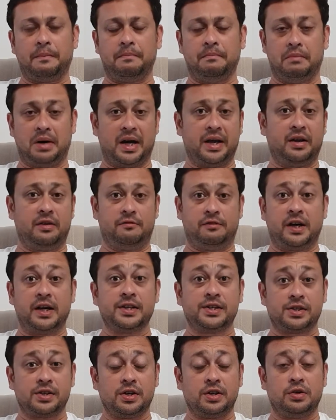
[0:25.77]
My
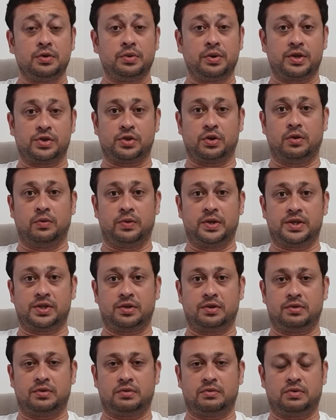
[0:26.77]
advice to you is always to
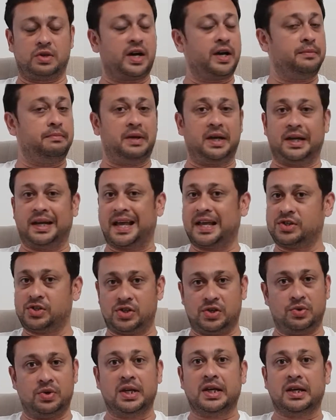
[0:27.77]
try and make it as
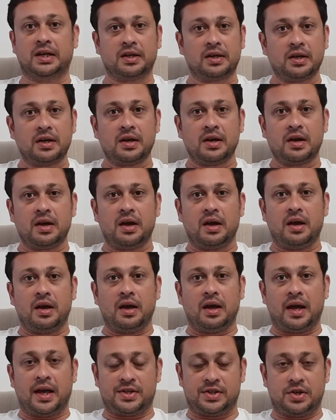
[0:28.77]
unique
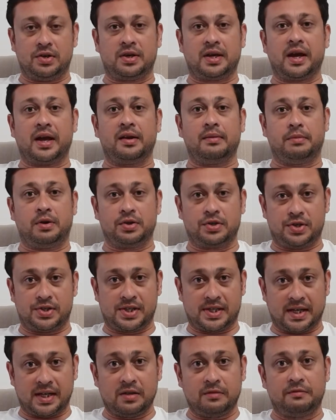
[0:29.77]
as you can about
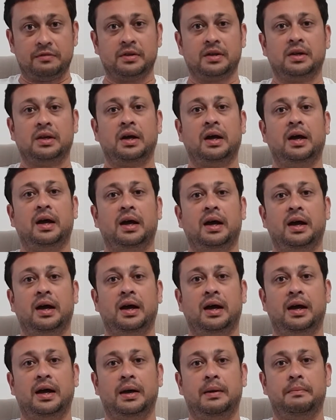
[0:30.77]
yourself.
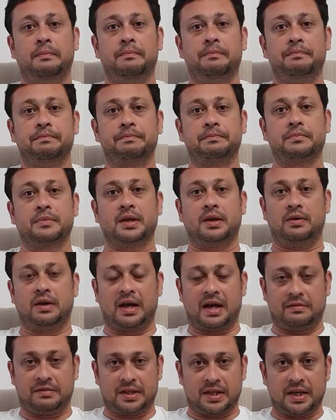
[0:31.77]
Um,
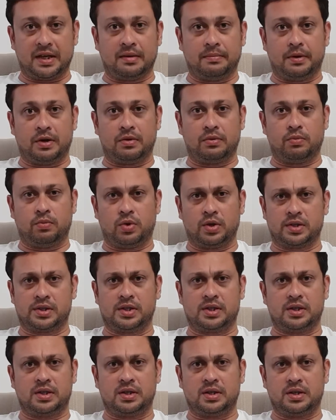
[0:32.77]
have a think about
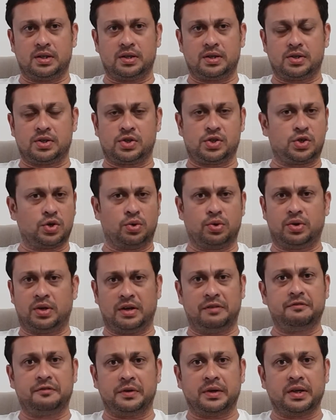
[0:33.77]
what's so
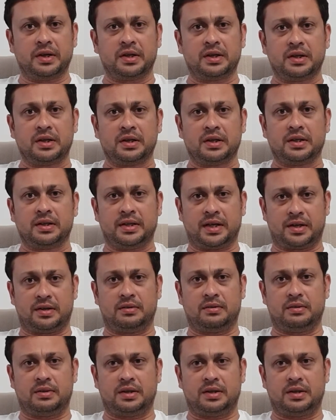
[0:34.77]
different that